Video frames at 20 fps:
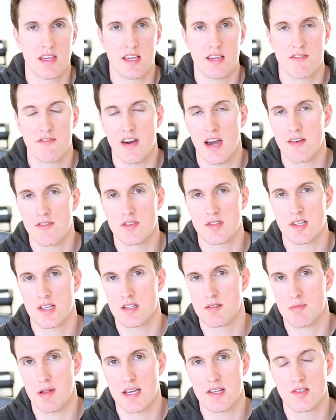the 5 or
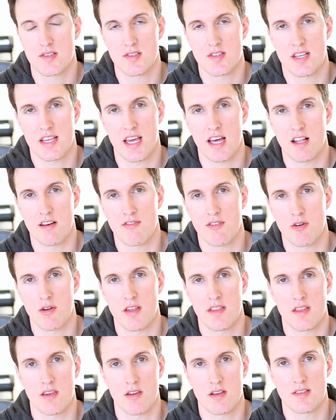6 places in
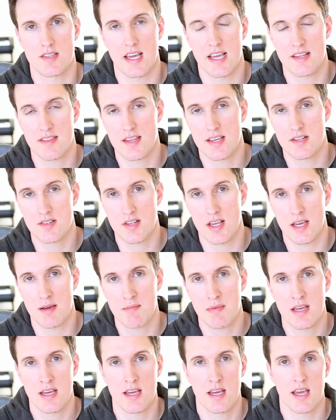California that you could take the
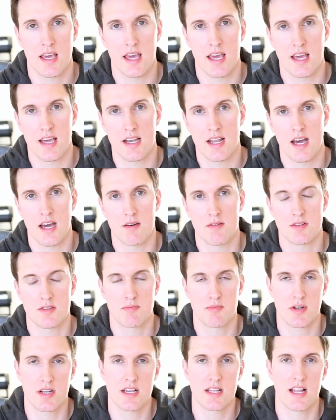exam, and I was
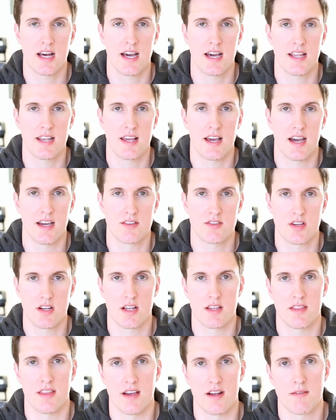pretty glad I
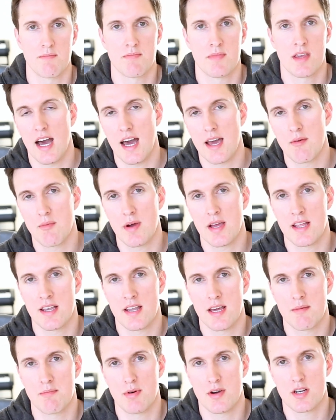took it there. I went
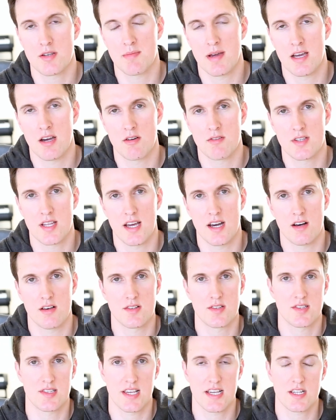and I booked my hotel
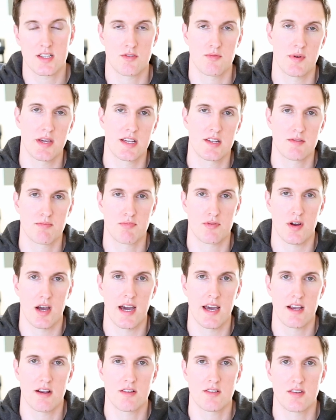6 weeks
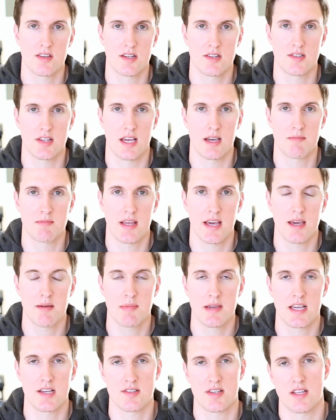prior to exam day
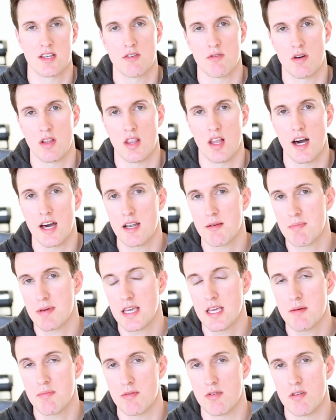because I knew a lot of
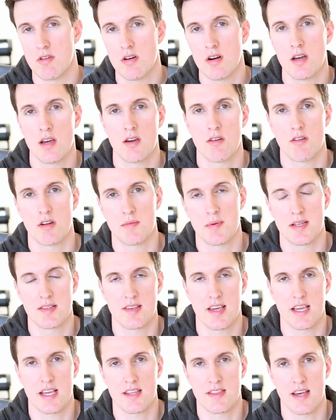people would be
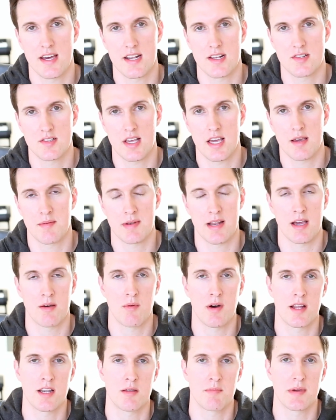taking that exam, and I
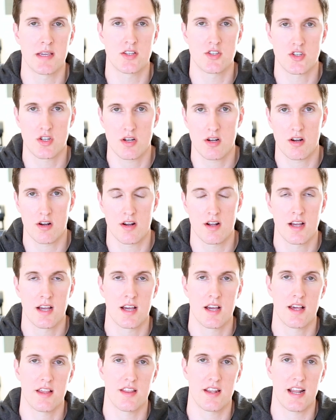wanted to be sure
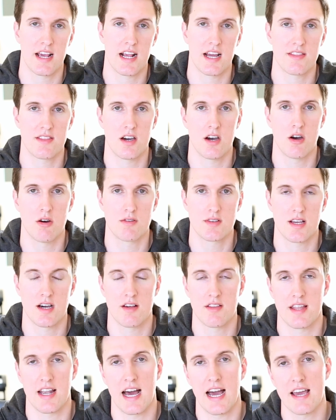that I got the
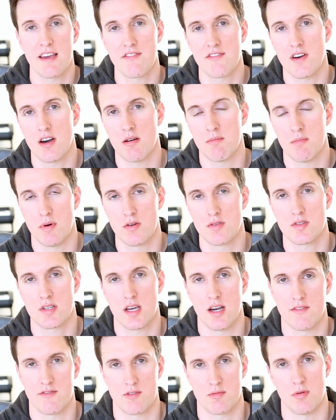hotel that I felt most
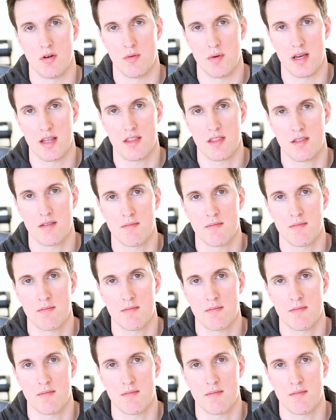comfortable with.